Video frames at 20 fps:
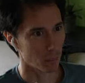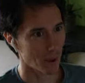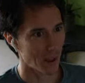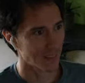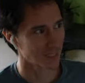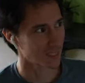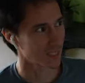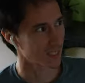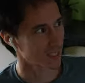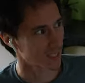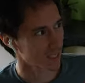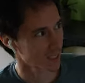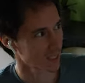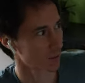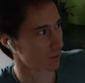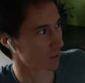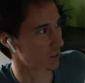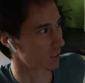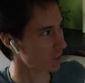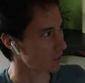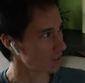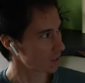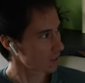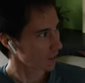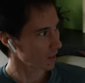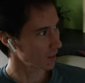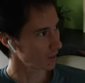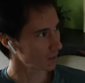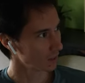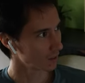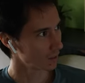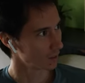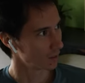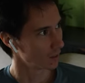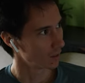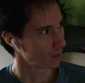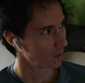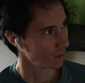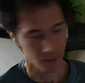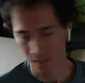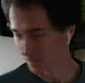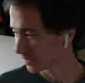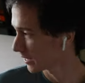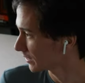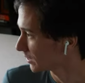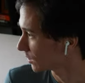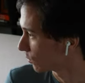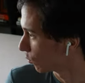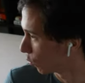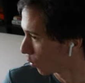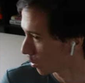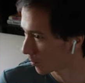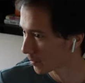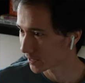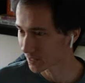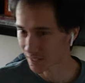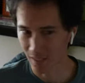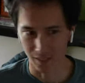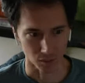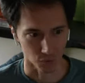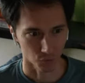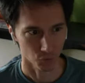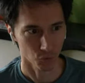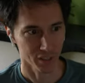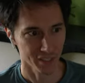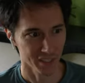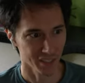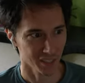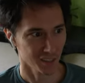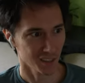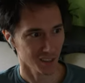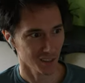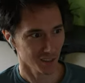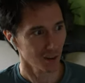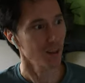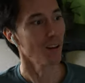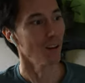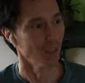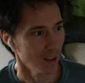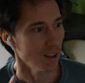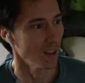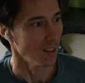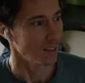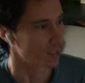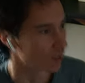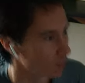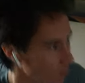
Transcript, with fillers: baskets, getting some sunshine. It's actually warm outside, it's freezing in here. Let's